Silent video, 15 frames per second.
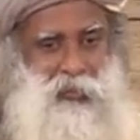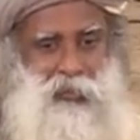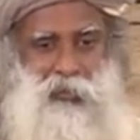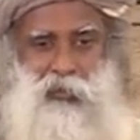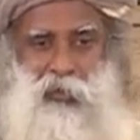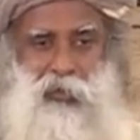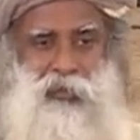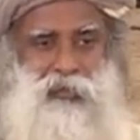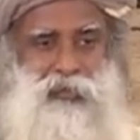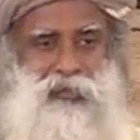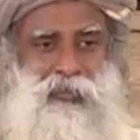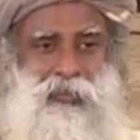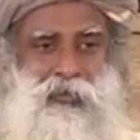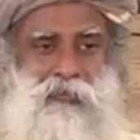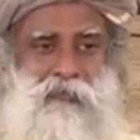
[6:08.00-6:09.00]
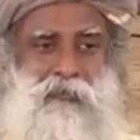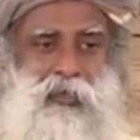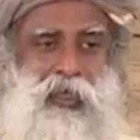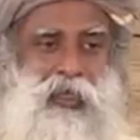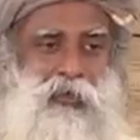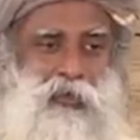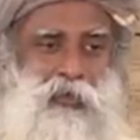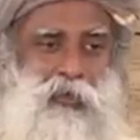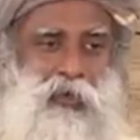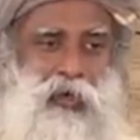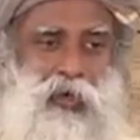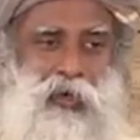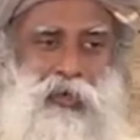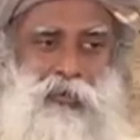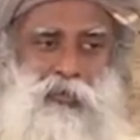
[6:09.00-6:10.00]
because of where you
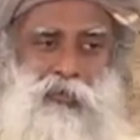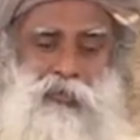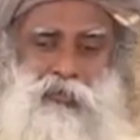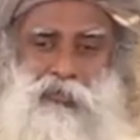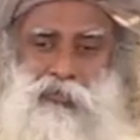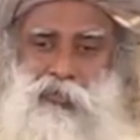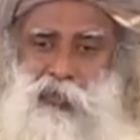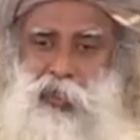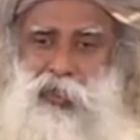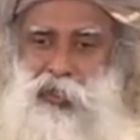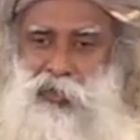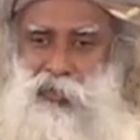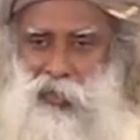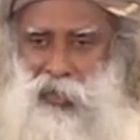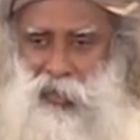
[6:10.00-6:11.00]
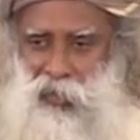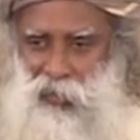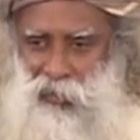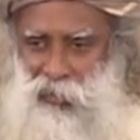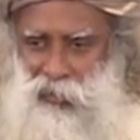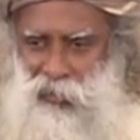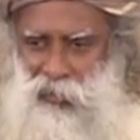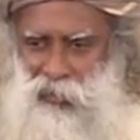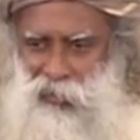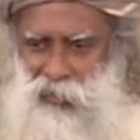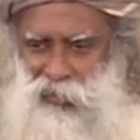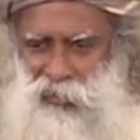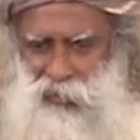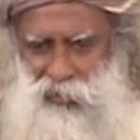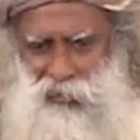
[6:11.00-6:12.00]
are, what you are,
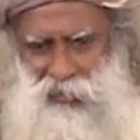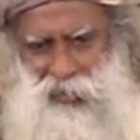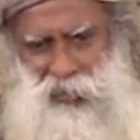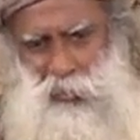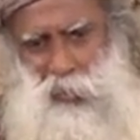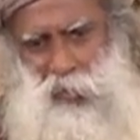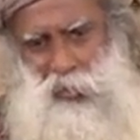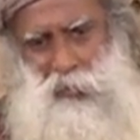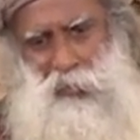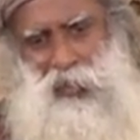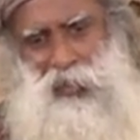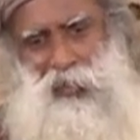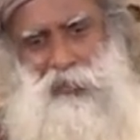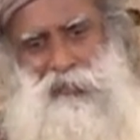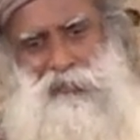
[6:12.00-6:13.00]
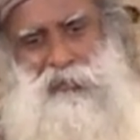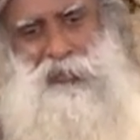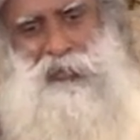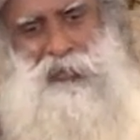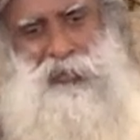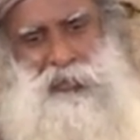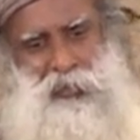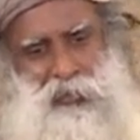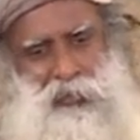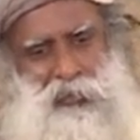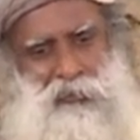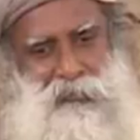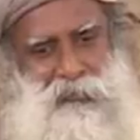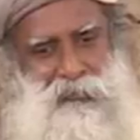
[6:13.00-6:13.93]
it is just what you make out of it, isn't it?